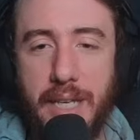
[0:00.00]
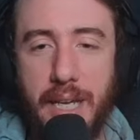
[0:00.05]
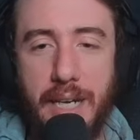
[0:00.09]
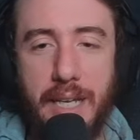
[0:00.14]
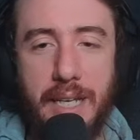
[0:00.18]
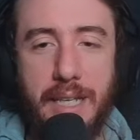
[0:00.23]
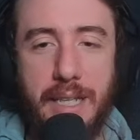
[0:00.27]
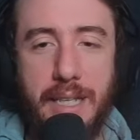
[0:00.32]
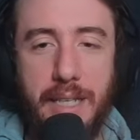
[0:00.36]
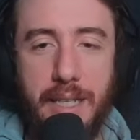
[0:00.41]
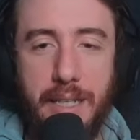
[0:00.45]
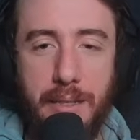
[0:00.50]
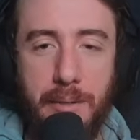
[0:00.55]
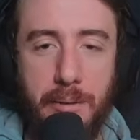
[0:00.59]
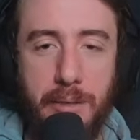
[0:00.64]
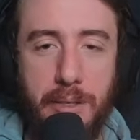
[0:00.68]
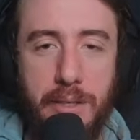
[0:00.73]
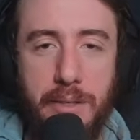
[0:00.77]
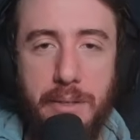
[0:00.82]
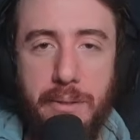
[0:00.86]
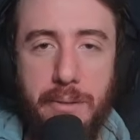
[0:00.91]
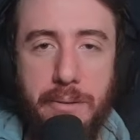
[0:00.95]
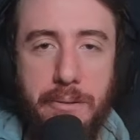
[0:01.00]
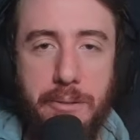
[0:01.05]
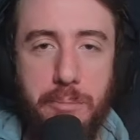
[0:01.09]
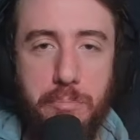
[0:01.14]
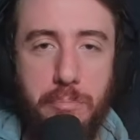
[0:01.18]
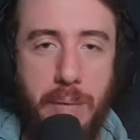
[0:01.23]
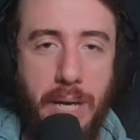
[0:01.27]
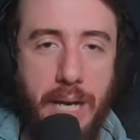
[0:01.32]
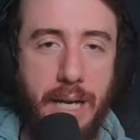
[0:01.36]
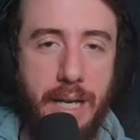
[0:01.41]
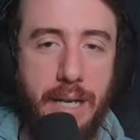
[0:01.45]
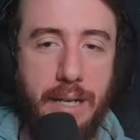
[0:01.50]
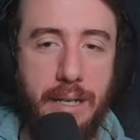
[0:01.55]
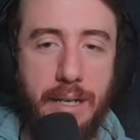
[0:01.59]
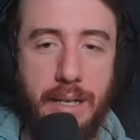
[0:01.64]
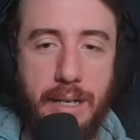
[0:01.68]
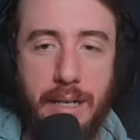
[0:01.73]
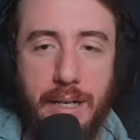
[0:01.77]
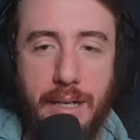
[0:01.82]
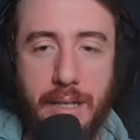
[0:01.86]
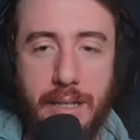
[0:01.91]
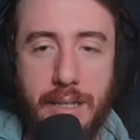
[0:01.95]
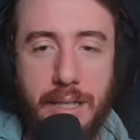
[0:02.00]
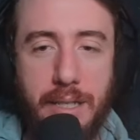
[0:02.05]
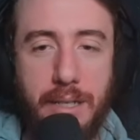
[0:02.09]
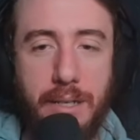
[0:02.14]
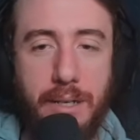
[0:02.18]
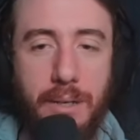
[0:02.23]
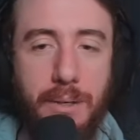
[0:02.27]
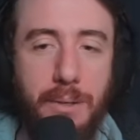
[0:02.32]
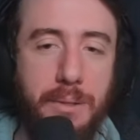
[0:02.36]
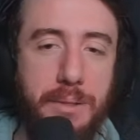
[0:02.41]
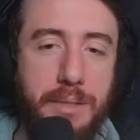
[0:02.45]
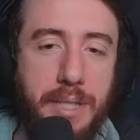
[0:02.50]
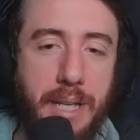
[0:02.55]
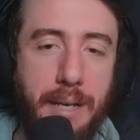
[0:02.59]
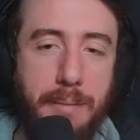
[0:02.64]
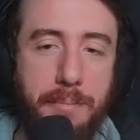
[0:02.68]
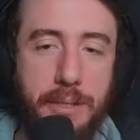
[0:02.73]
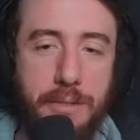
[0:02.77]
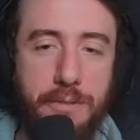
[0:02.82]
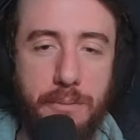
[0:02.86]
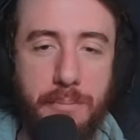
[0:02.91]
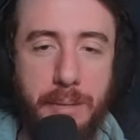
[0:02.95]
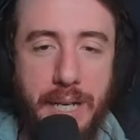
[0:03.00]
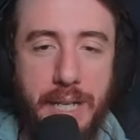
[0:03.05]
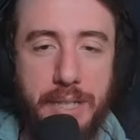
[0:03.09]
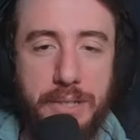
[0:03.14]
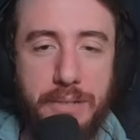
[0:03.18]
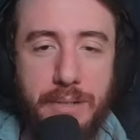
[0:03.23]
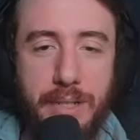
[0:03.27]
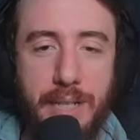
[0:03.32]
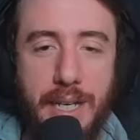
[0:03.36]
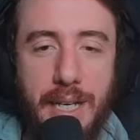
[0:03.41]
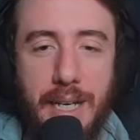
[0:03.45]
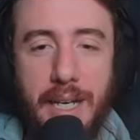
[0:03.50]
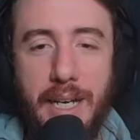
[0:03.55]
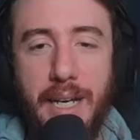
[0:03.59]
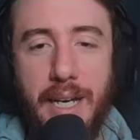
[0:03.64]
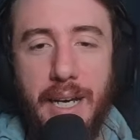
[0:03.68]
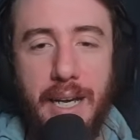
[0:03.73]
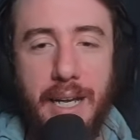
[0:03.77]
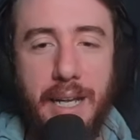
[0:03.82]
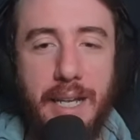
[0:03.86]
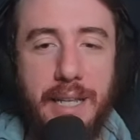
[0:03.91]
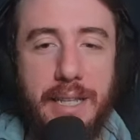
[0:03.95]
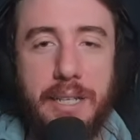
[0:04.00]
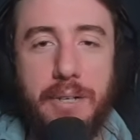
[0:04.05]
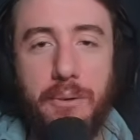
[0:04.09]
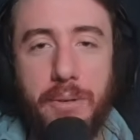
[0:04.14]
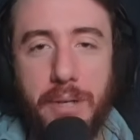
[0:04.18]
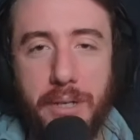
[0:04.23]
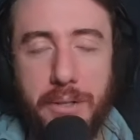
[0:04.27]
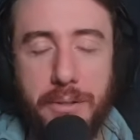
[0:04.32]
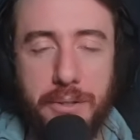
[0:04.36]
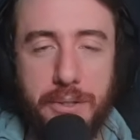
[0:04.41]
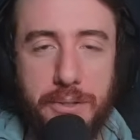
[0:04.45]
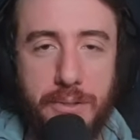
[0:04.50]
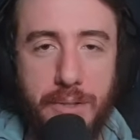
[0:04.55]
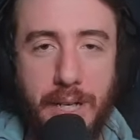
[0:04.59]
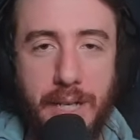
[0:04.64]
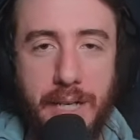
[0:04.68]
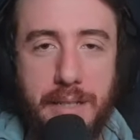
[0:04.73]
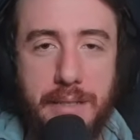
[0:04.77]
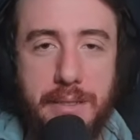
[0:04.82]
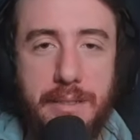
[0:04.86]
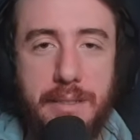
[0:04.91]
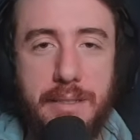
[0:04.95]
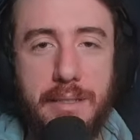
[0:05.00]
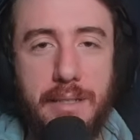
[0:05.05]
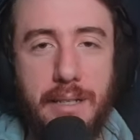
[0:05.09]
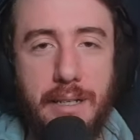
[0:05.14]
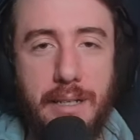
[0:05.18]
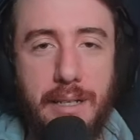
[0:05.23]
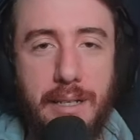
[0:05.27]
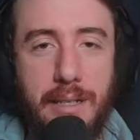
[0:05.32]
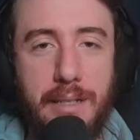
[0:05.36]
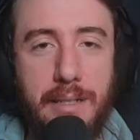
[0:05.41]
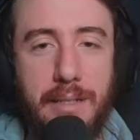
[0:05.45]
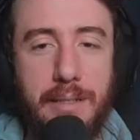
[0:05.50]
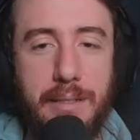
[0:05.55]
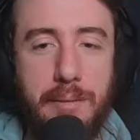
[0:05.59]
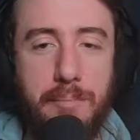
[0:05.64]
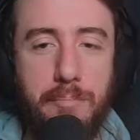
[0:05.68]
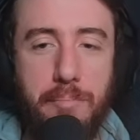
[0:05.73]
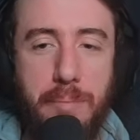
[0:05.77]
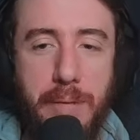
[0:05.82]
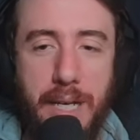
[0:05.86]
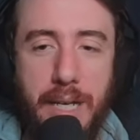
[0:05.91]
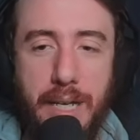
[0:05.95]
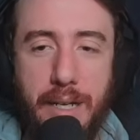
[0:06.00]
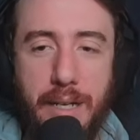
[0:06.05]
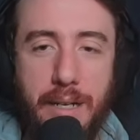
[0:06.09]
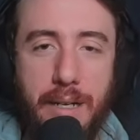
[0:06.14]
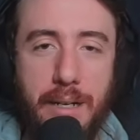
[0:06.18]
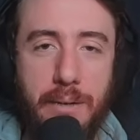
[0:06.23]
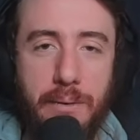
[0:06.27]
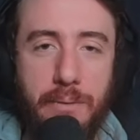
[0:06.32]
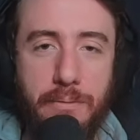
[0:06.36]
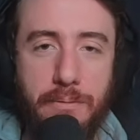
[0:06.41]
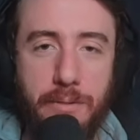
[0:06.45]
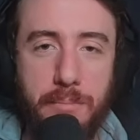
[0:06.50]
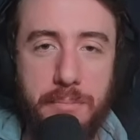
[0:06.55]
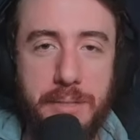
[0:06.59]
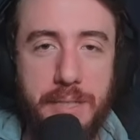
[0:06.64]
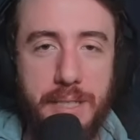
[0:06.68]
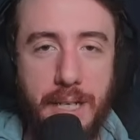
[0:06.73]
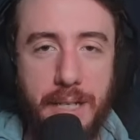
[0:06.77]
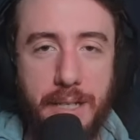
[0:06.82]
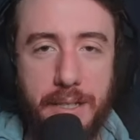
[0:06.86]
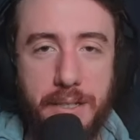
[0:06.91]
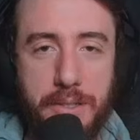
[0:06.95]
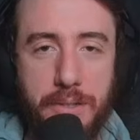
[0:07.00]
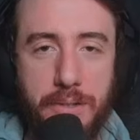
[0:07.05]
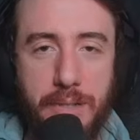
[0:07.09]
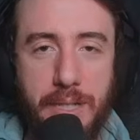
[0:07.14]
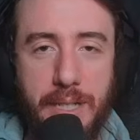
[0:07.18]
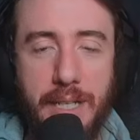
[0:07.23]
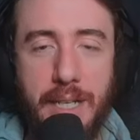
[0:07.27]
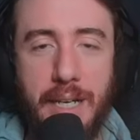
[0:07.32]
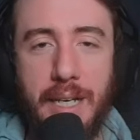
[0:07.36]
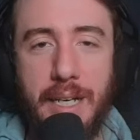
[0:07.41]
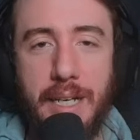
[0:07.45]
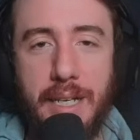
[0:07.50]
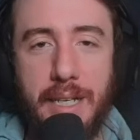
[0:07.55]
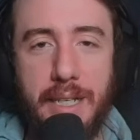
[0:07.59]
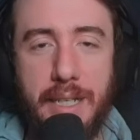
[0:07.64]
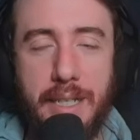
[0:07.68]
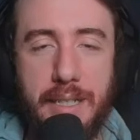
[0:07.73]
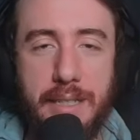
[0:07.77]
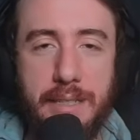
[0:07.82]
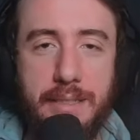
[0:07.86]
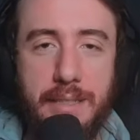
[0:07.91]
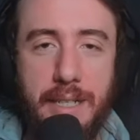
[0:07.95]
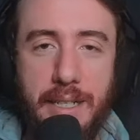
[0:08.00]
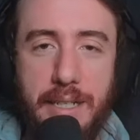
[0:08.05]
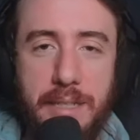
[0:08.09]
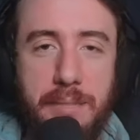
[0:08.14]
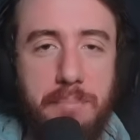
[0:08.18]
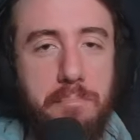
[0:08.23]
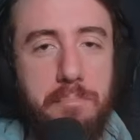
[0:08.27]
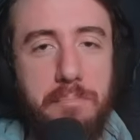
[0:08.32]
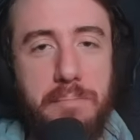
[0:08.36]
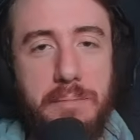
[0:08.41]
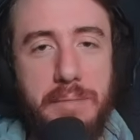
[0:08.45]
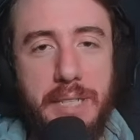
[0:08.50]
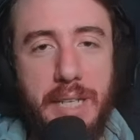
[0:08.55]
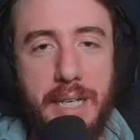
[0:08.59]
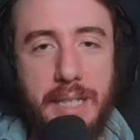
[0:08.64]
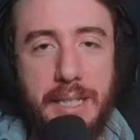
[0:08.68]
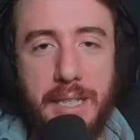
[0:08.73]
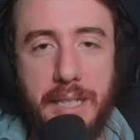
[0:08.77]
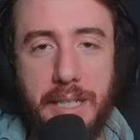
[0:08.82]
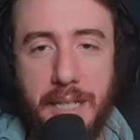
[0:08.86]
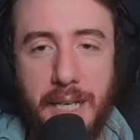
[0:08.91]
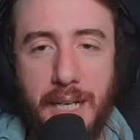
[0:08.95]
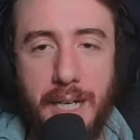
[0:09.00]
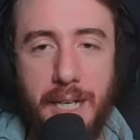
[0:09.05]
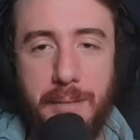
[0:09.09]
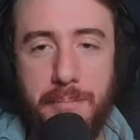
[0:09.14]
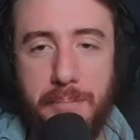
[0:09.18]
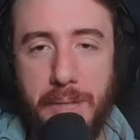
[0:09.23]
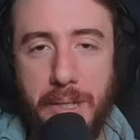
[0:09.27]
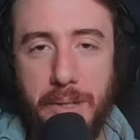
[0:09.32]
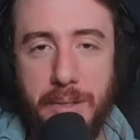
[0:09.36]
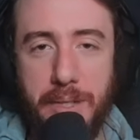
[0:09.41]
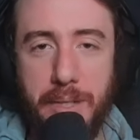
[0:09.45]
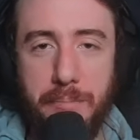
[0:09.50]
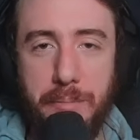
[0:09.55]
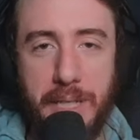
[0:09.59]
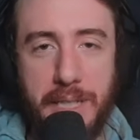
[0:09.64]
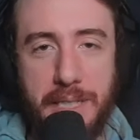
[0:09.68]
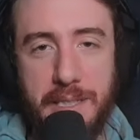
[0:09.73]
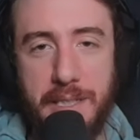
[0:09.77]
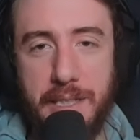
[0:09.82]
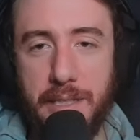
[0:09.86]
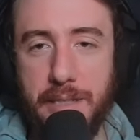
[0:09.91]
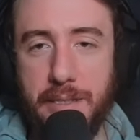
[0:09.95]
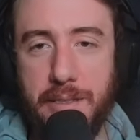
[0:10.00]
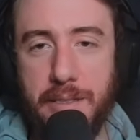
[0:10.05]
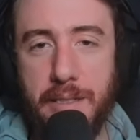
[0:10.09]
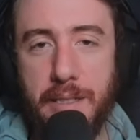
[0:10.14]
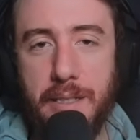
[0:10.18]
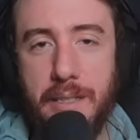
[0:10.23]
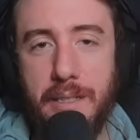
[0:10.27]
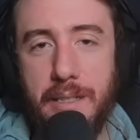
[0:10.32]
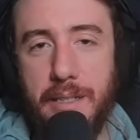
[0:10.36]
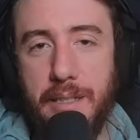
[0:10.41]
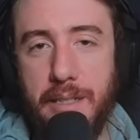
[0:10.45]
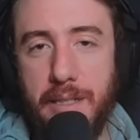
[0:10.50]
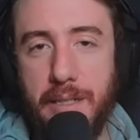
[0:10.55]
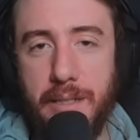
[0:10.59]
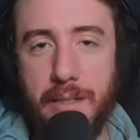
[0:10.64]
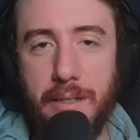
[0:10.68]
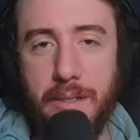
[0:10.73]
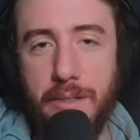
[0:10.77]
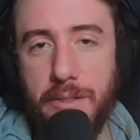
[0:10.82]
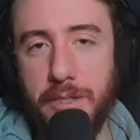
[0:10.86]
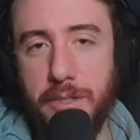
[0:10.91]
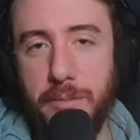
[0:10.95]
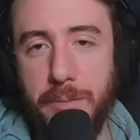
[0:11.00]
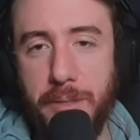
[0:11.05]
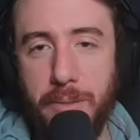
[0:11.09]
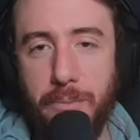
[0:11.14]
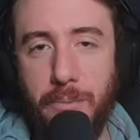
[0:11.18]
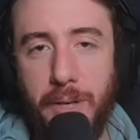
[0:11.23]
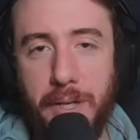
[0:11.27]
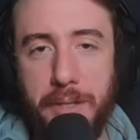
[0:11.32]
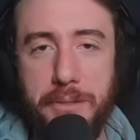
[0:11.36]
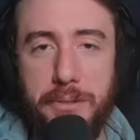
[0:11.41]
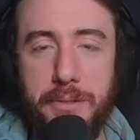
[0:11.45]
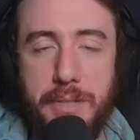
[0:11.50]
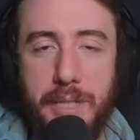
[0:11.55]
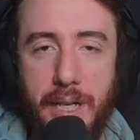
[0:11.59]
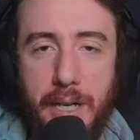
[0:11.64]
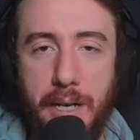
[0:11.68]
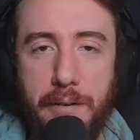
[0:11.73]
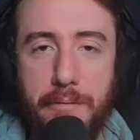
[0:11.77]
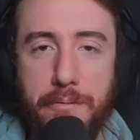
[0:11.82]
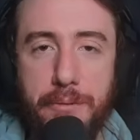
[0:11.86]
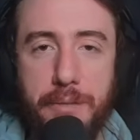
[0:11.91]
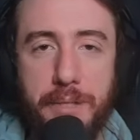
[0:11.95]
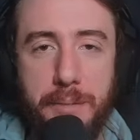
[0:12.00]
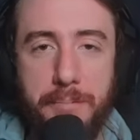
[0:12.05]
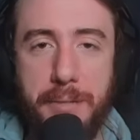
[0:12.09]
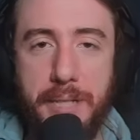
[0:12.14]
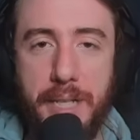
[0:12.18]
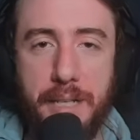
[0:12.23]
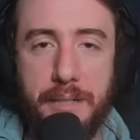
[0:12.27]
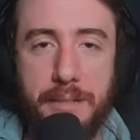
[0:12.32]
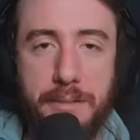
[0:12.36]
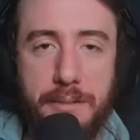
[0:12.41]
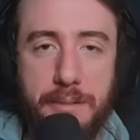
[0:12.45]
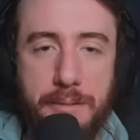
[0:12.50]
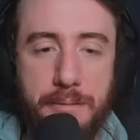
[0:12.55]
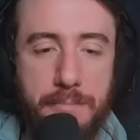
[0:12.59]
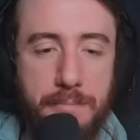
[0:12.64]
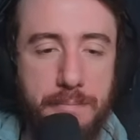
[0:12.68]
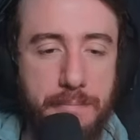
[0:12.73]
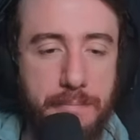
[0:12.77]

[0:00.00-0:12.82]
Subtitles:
getting the huge pen on the cold damage from hatred and the critical strikes pen from zealotry is a deadly combo that makes this the ultimate Watcher's Eye for DPS.